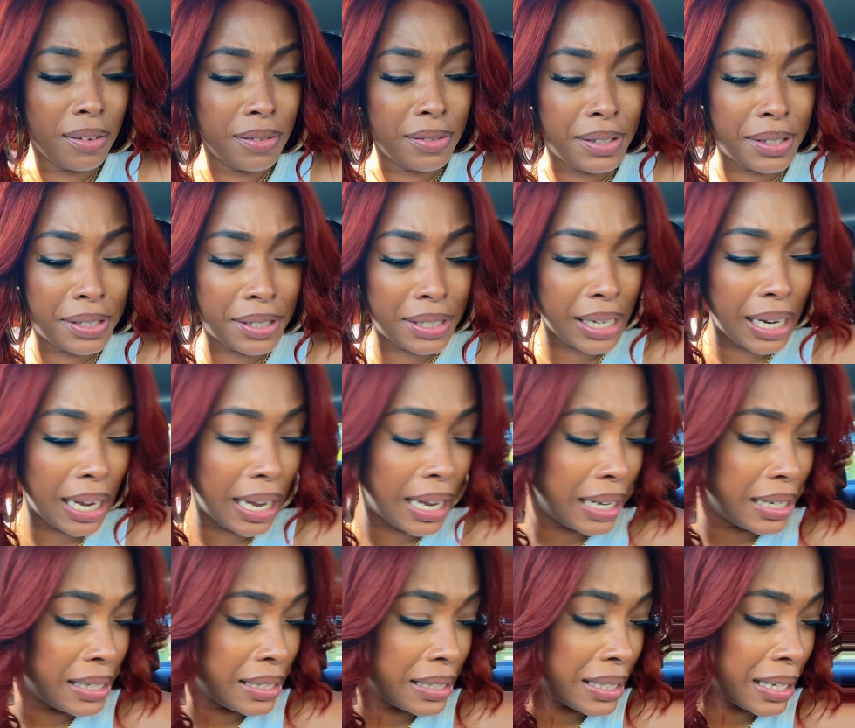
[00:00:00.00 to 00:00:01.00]

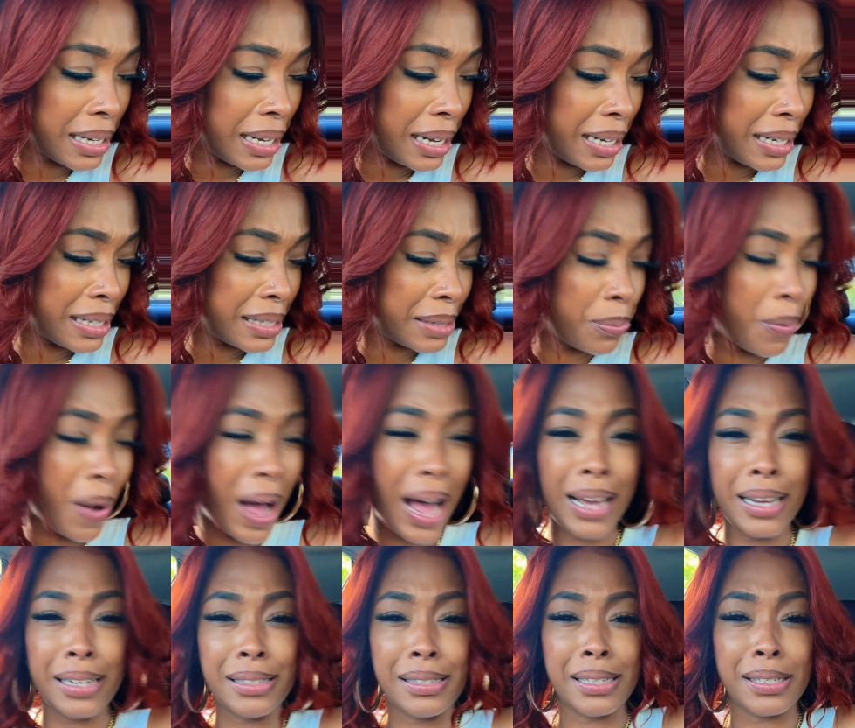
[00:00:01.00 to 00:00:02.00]
Jesus.
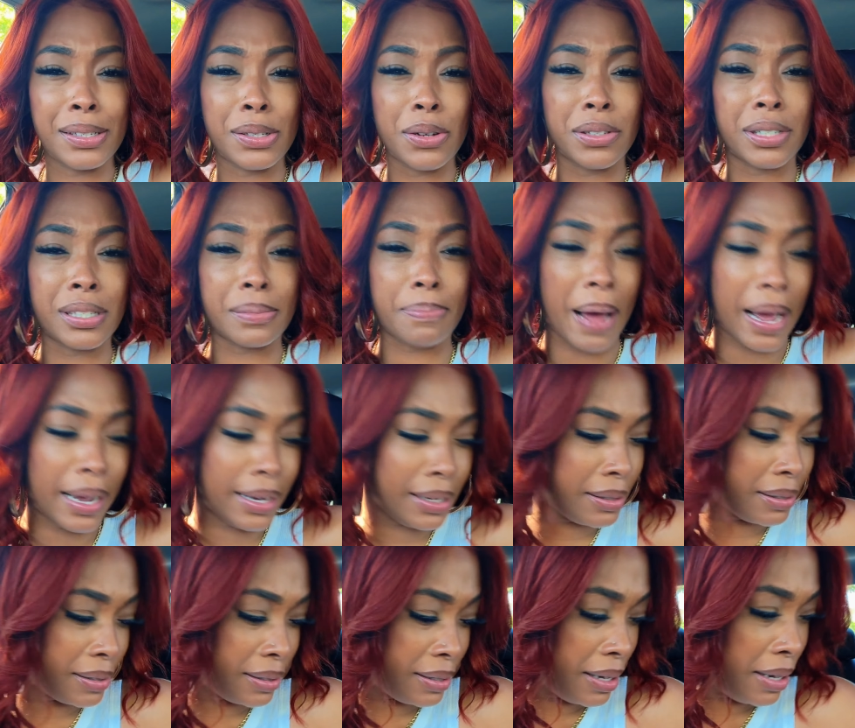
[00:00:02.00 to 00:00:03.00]
Why is it so
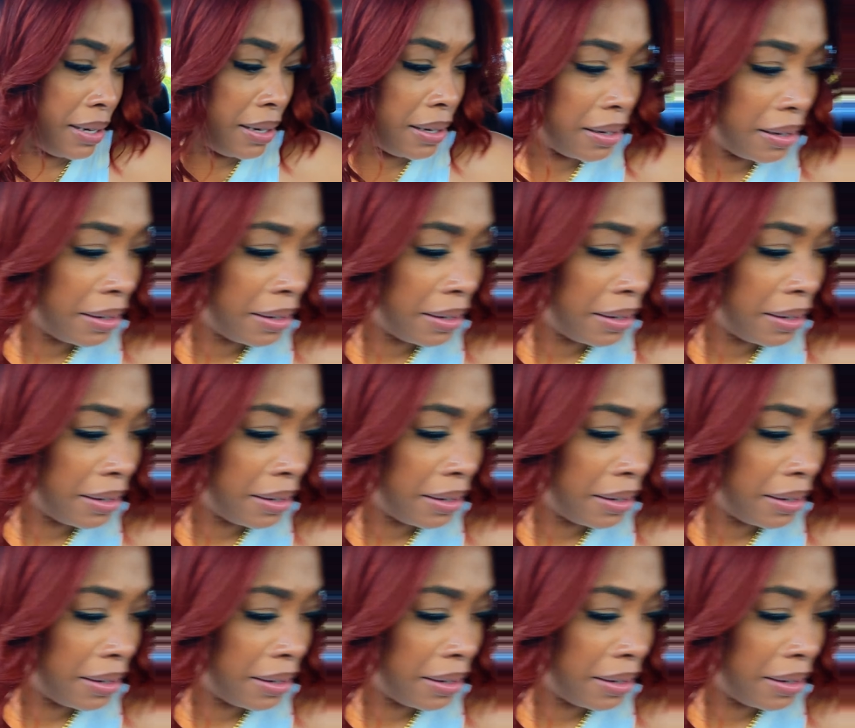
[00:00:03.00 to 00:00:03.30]
spicy?